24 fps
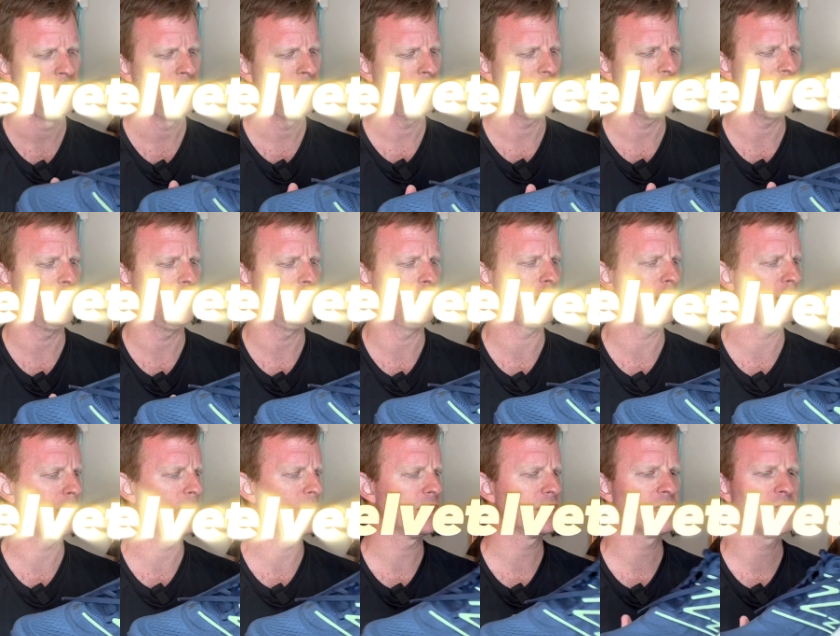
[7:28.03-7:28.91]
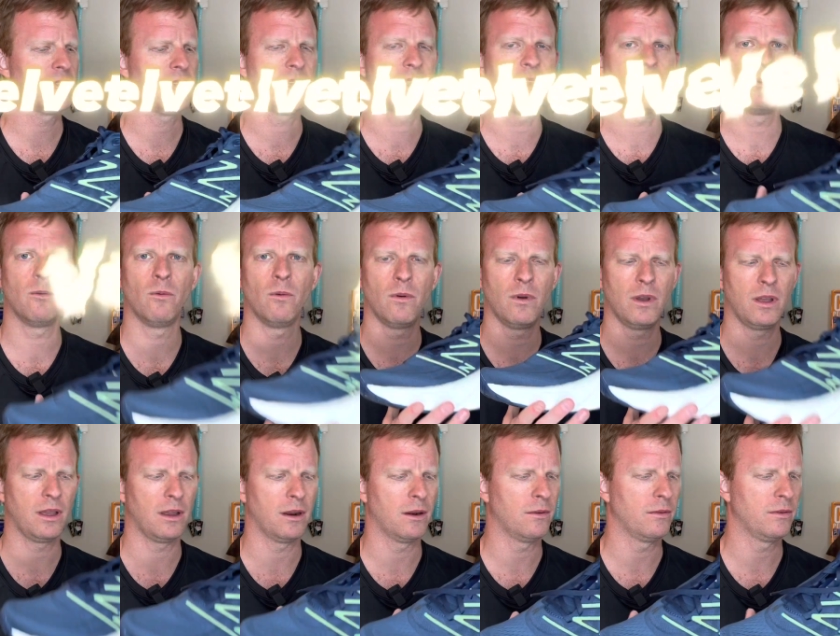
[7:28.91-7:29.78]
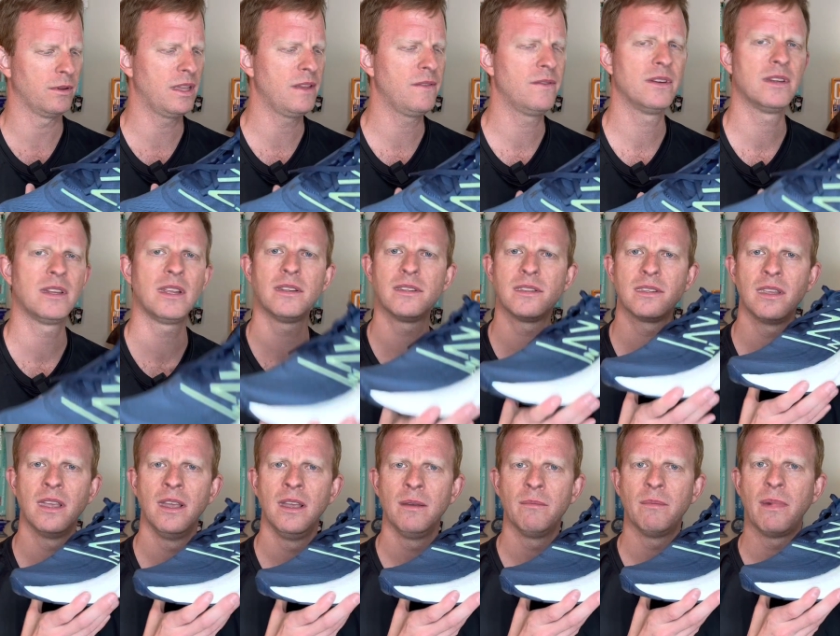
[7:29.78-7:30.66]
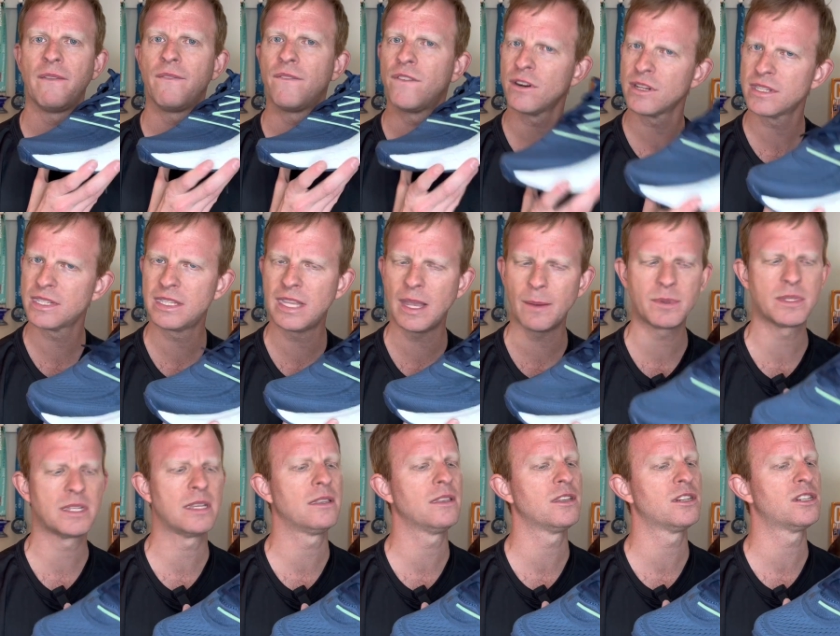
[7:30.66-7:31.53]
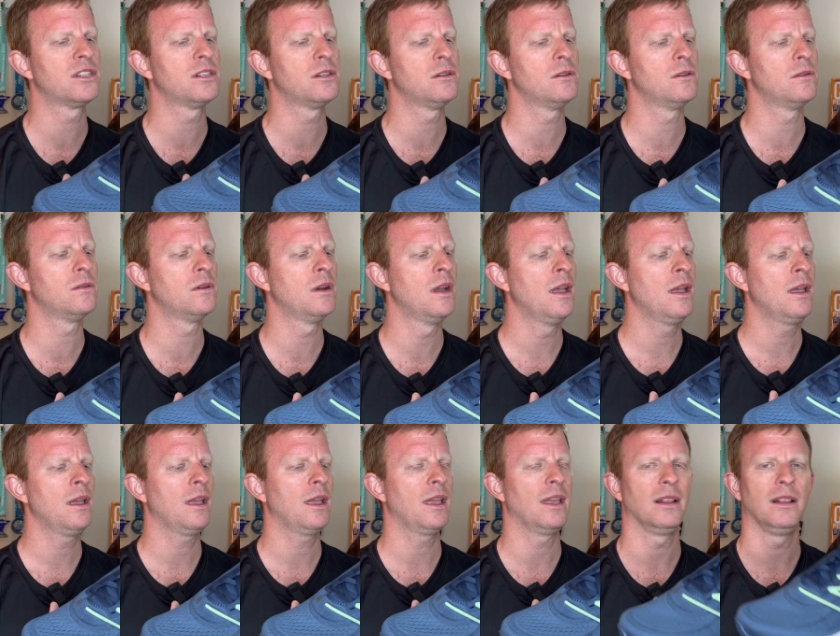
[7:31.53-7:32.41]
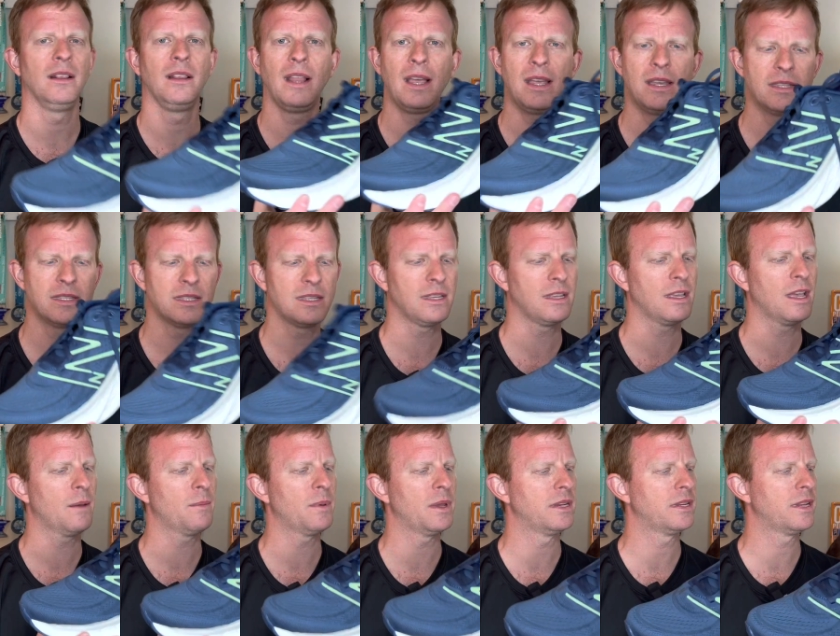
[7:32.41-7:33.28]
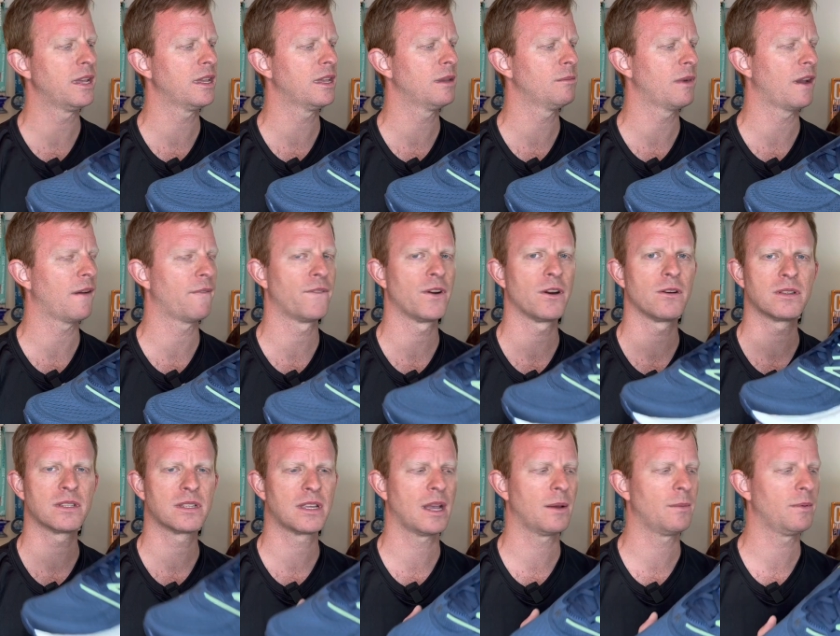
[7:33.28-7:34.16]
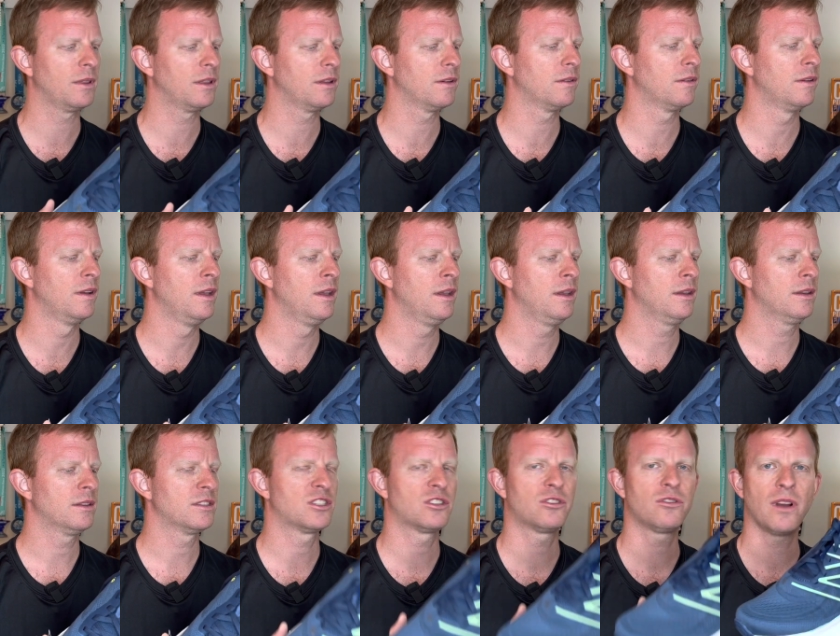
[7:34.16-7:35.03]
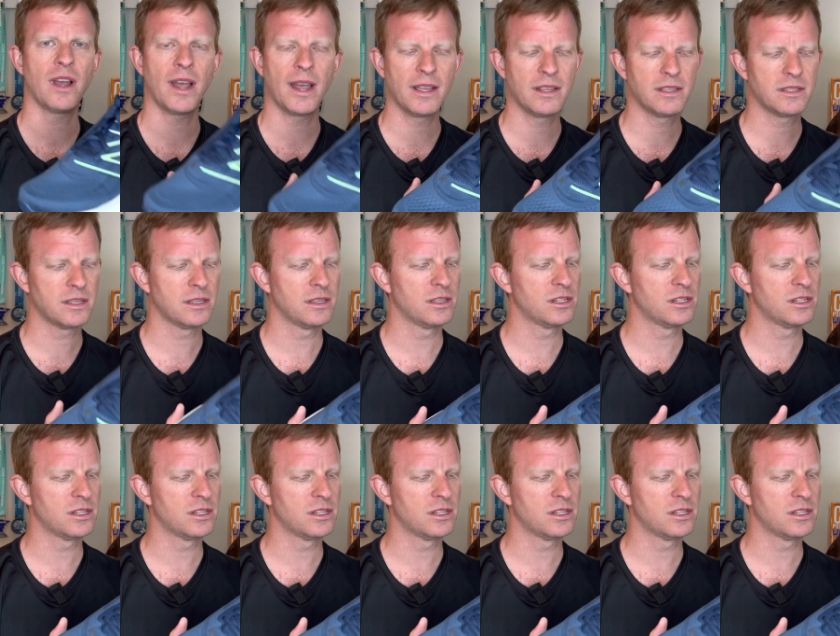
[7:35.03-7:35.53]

I will say that, you know, even just my first steps in the shoe and lacing up and taking my first couple of strides in the